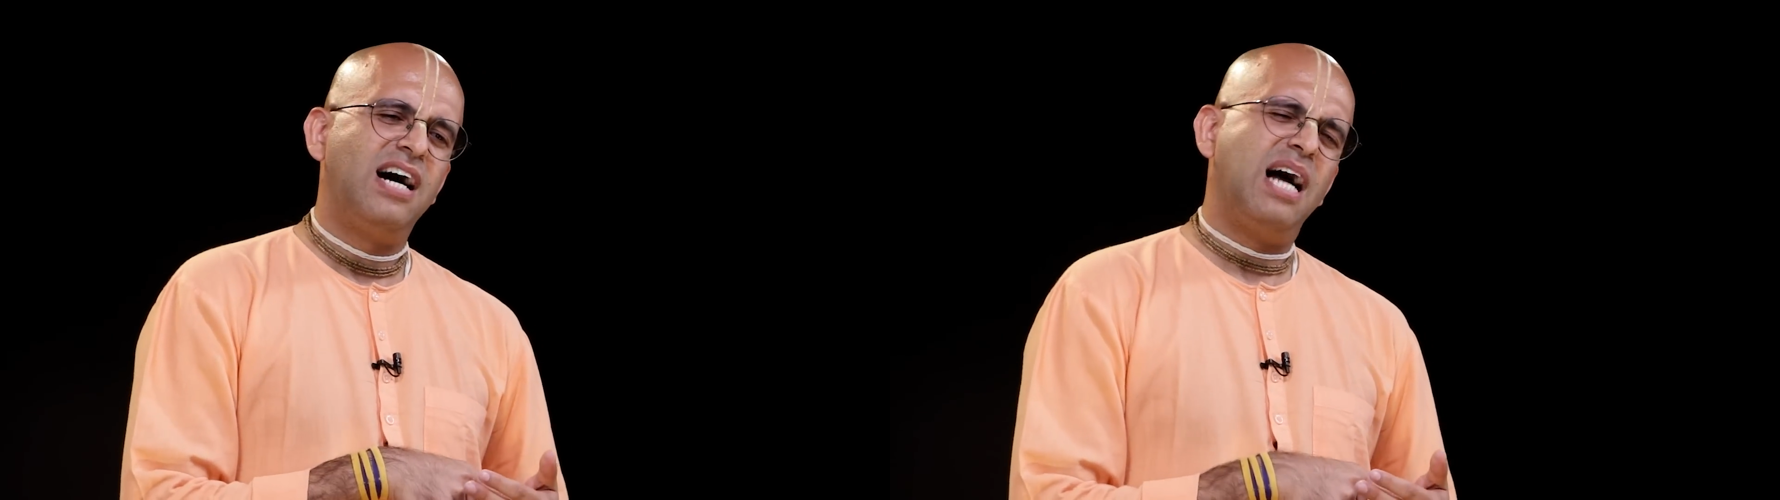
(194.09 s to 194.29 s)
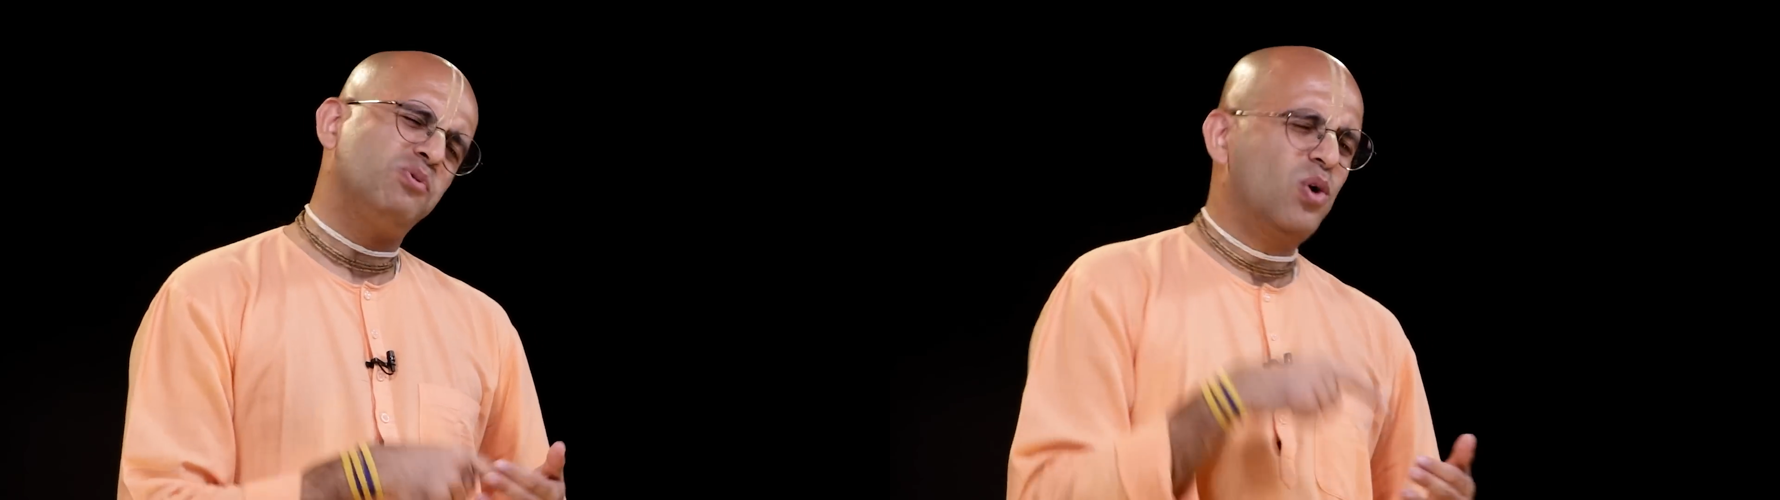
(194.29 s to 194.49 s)

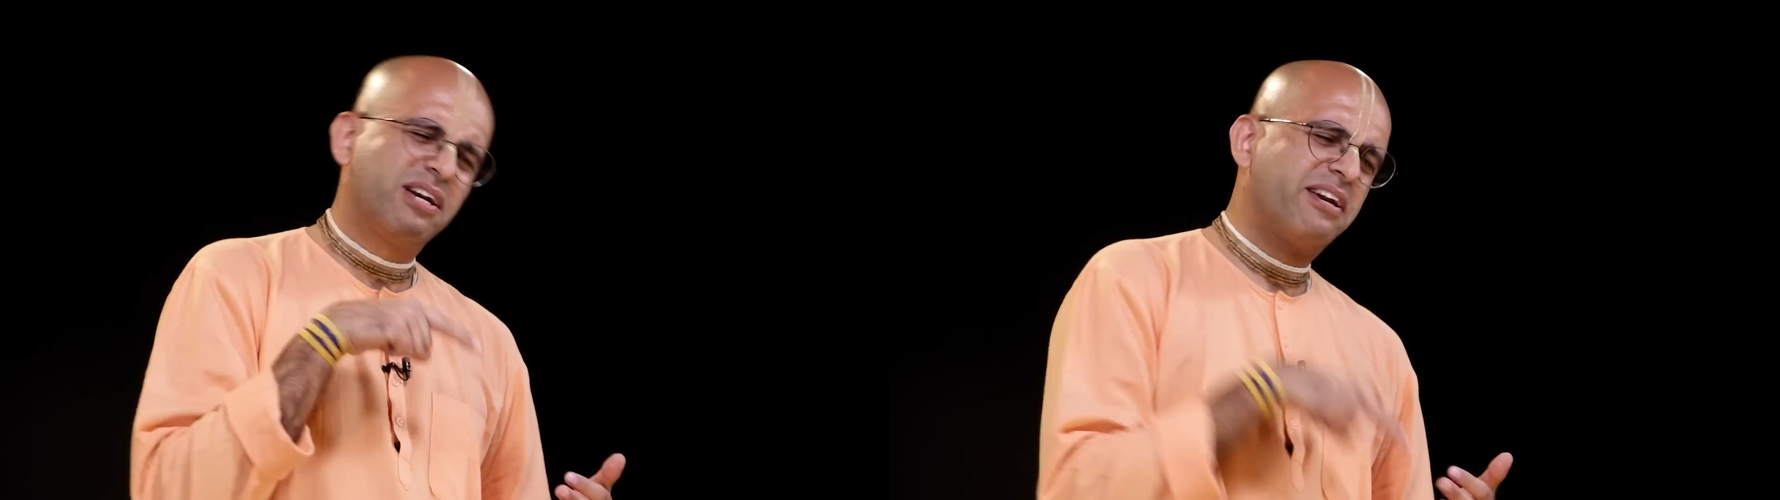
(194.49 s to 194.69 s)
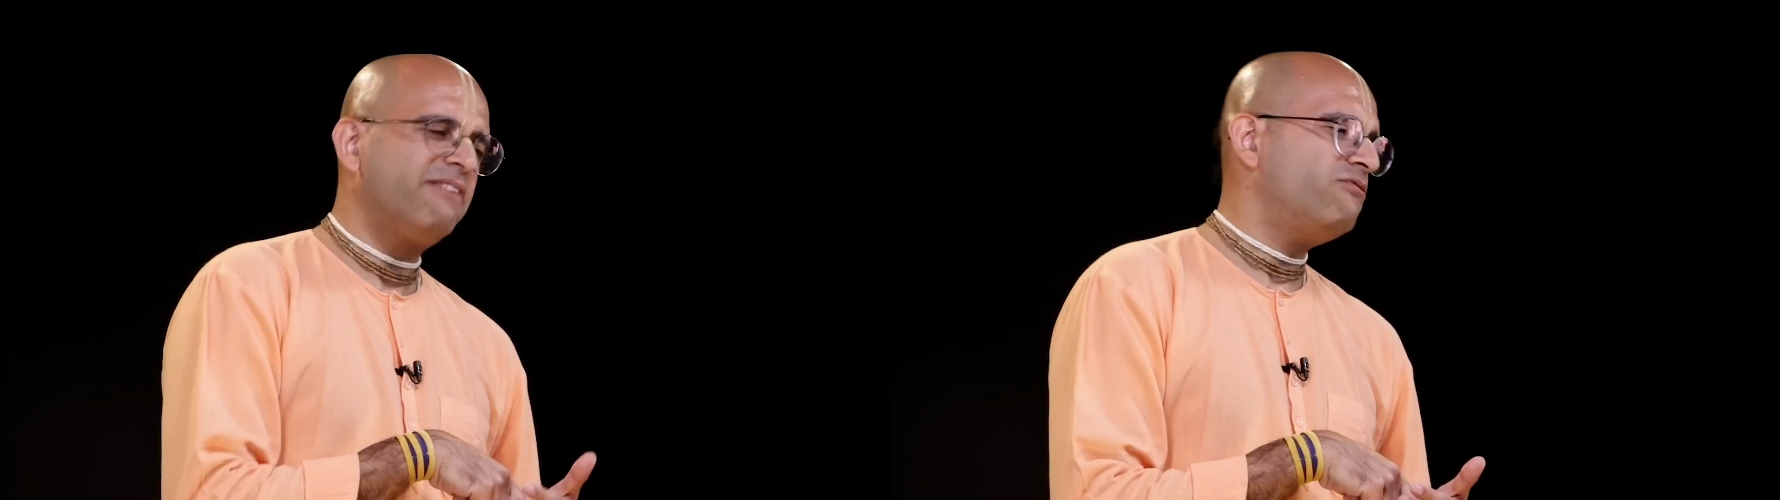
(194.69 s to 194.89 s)
I'm so
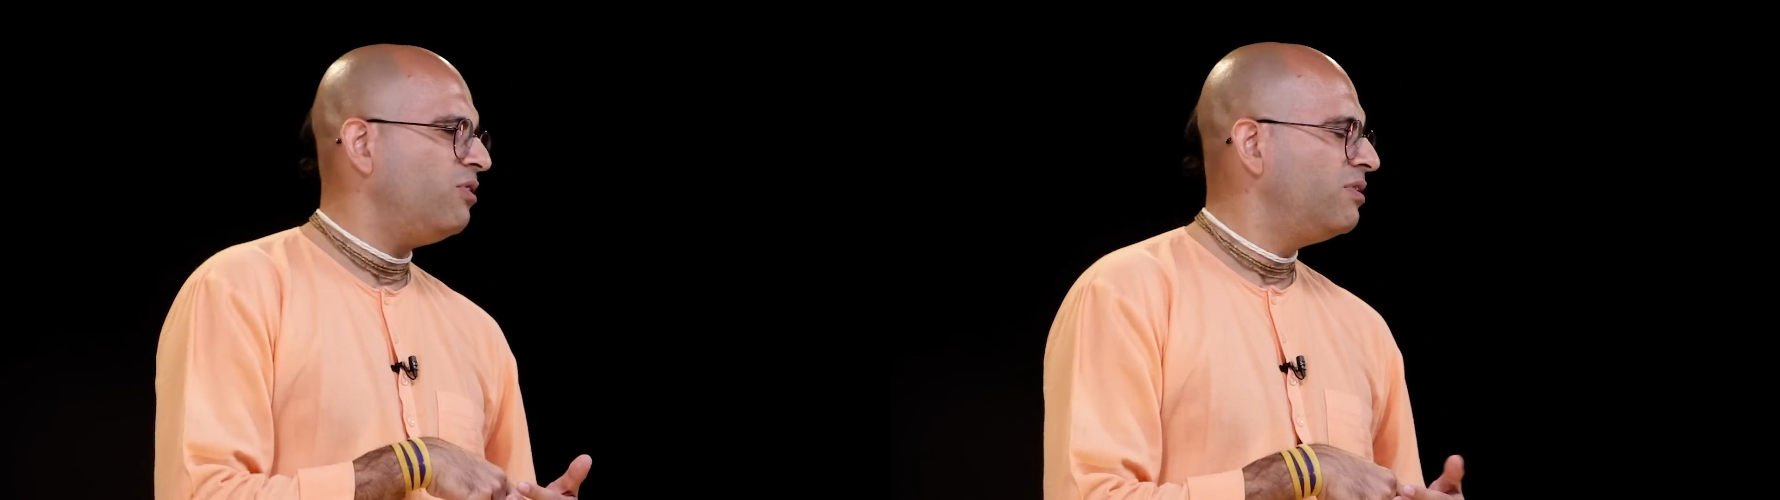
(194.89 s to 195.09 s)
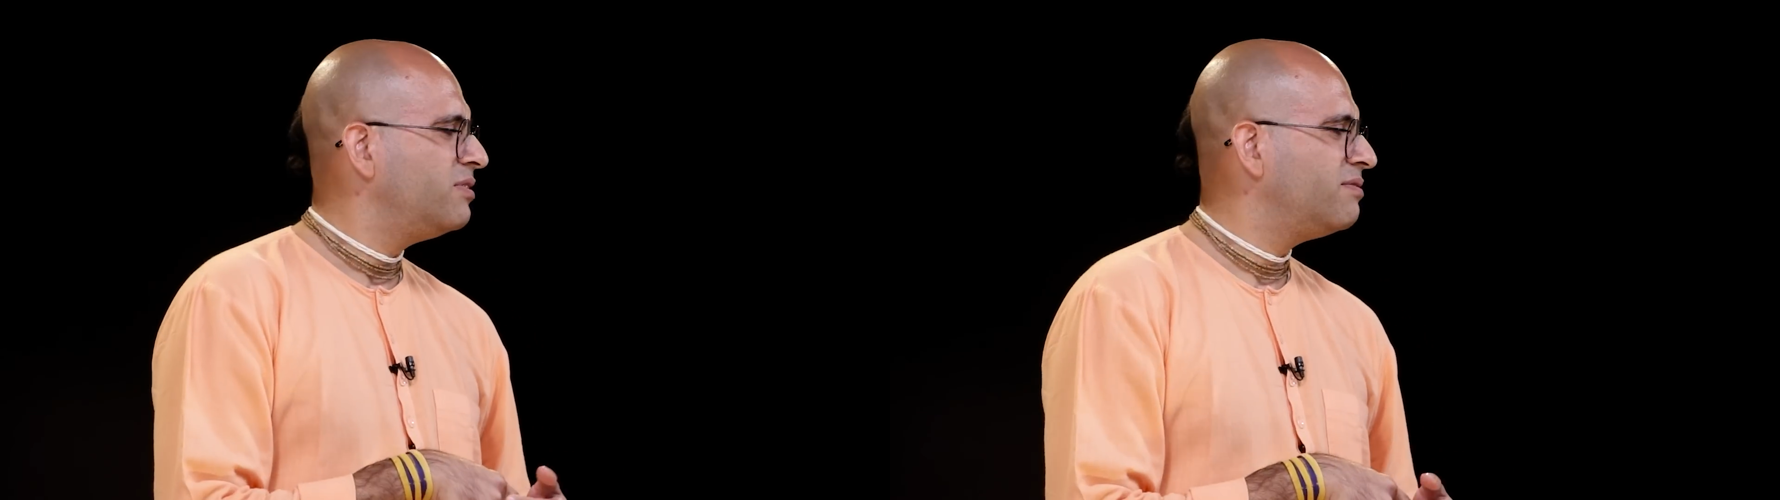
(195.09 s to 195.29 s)
ungrateful.